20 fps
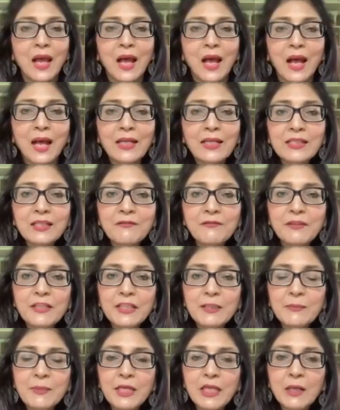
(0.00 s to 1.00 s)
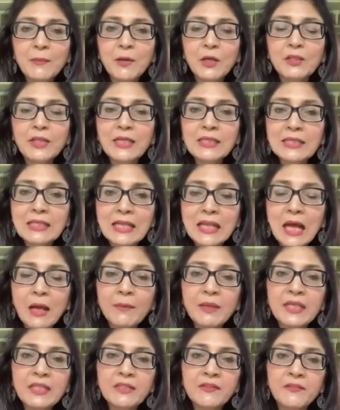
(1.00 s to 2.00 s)
Anasse, if we speak about the
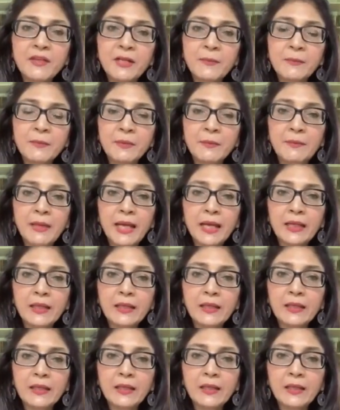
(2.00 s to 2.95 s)
Islamic Development Bank,